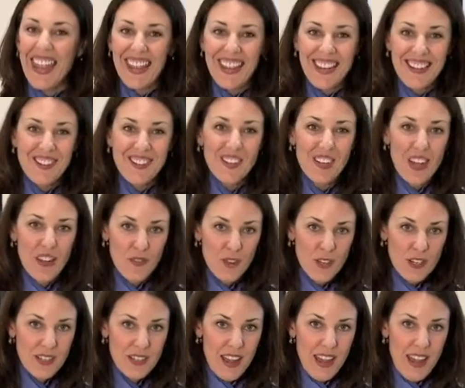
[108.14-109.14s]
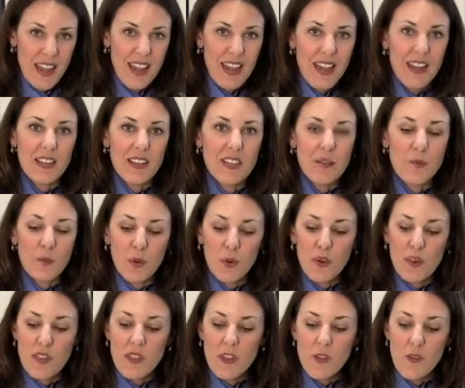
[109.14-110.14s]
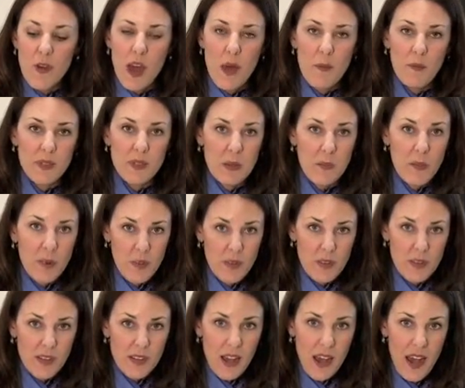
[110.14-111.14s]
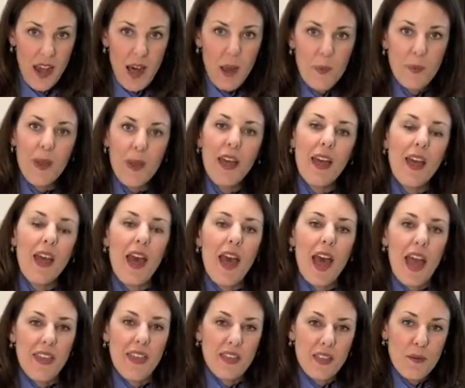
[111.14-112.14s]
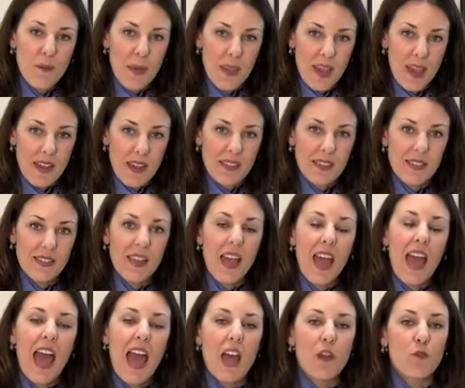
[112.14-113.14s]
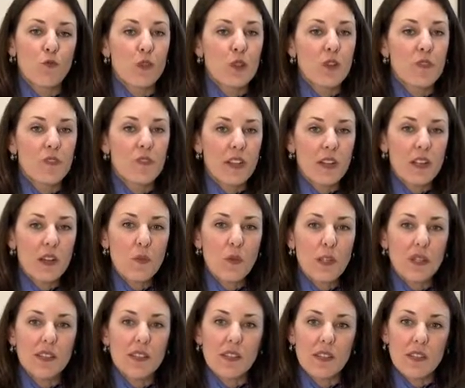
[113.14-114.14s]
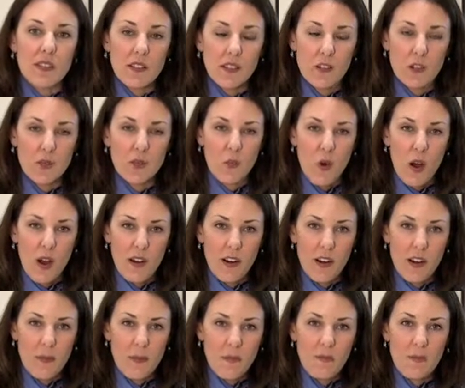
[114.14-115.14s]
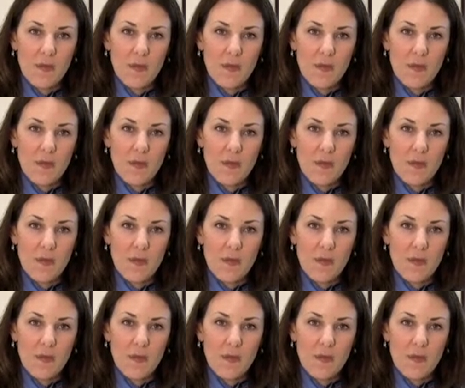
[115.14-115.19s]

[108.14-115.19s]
Each and every day, it is important that you empty both the top and the base and refill it with distilled water.